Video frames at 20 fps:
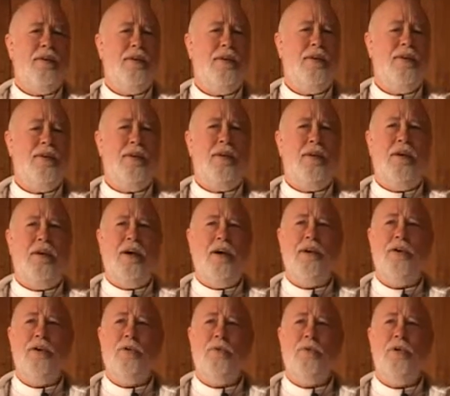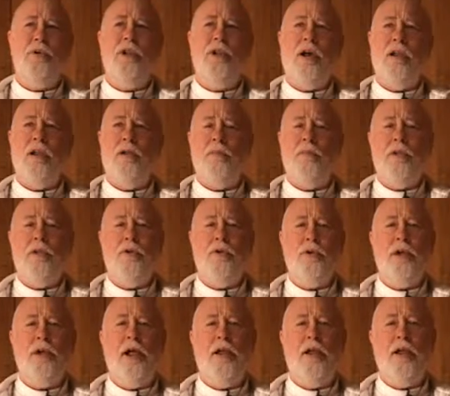I know
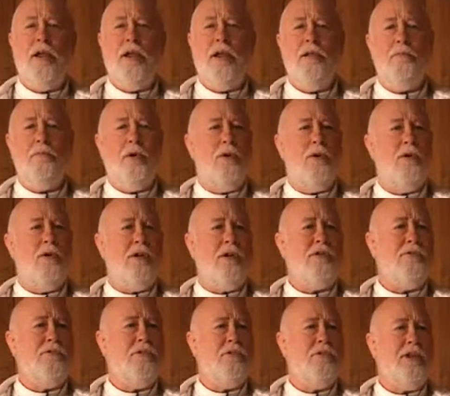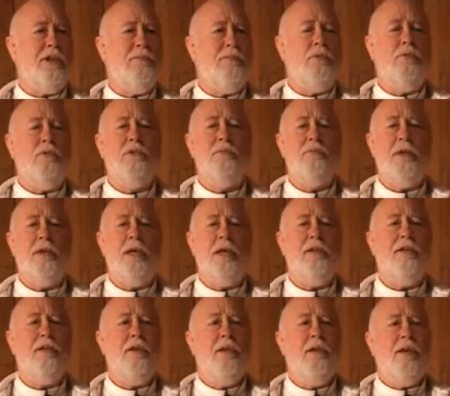Hridayananda Maharaj, for example, was
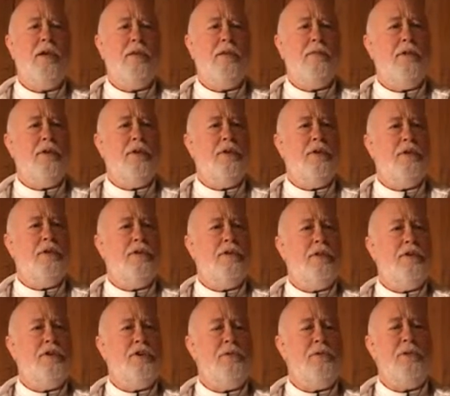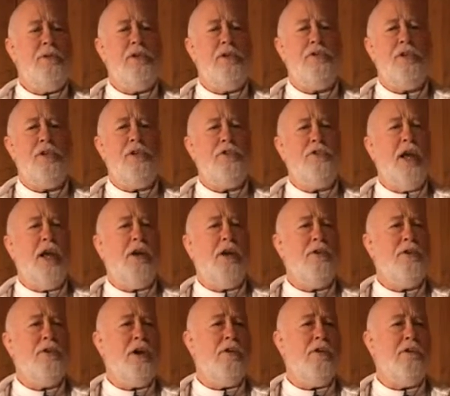made the GBC
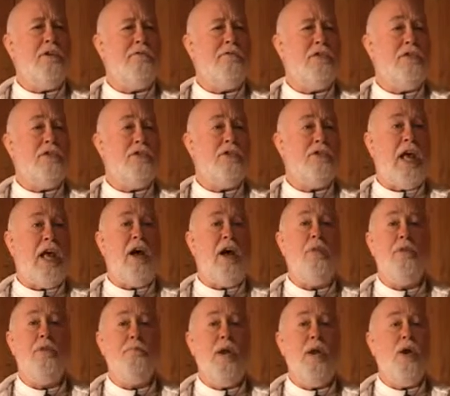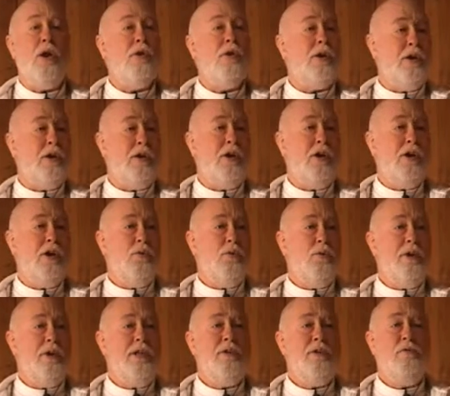secretary for South America
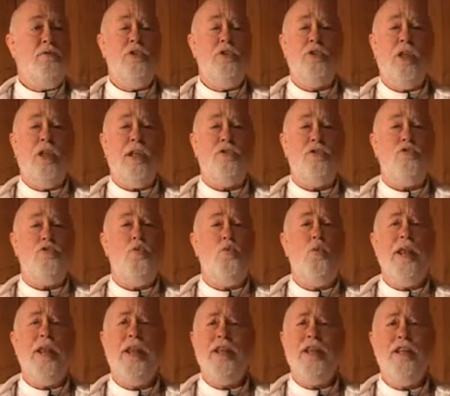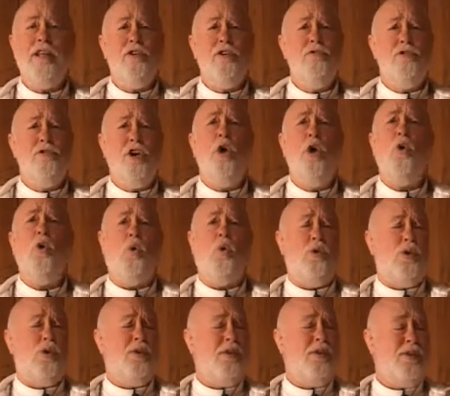when he was like 20 years
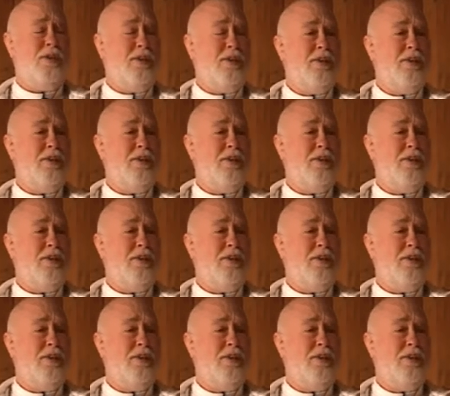old.